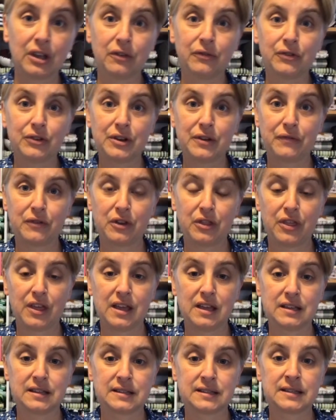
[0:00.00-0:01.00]
for different
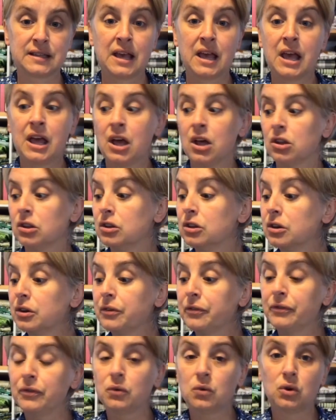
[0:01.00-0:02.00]
things, look
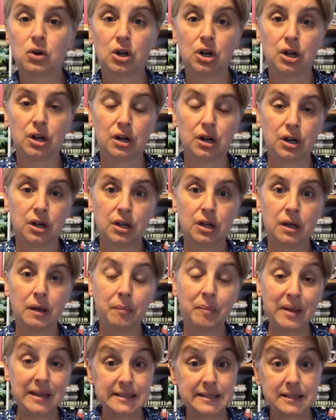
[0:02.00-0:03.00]
for
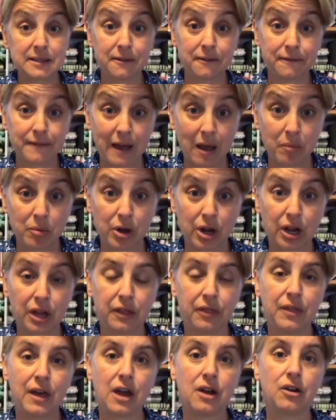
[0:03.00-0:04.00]
pieces of fabric
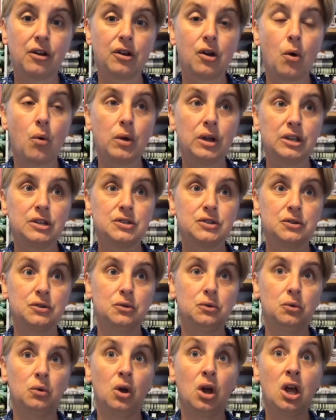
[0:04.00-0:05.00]
that are going
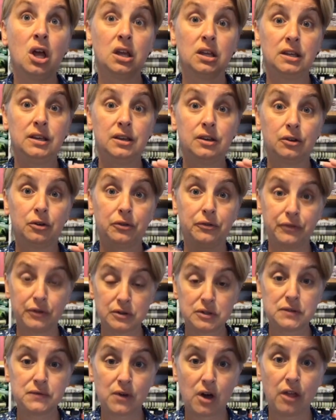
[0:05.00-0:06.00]
to yield,
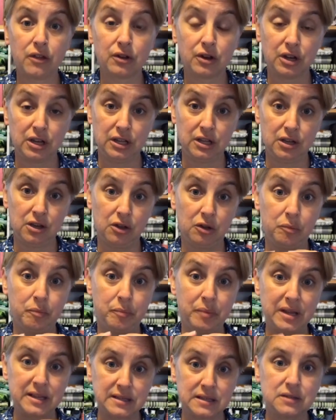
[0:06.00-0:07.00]
first of all, they're going to yield
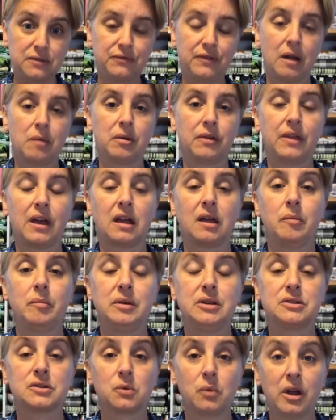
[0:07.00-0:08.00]
pieces of fabric that can be
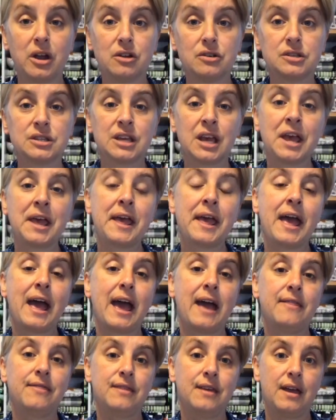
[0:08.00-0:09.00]
squares
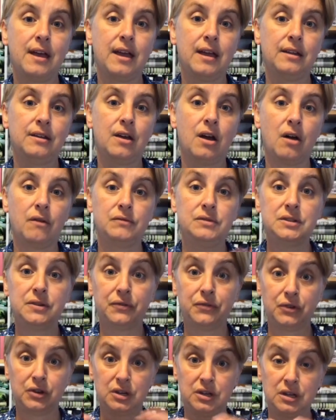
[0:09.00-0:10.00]
and then of
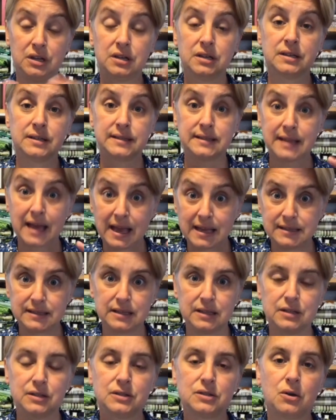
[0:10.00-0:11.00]
different
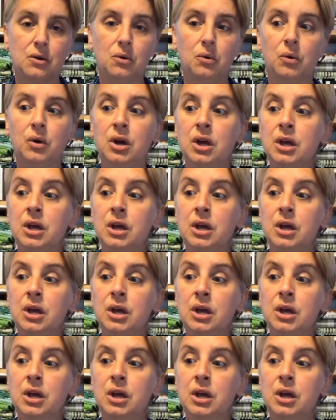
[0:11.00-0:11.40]
sizes. So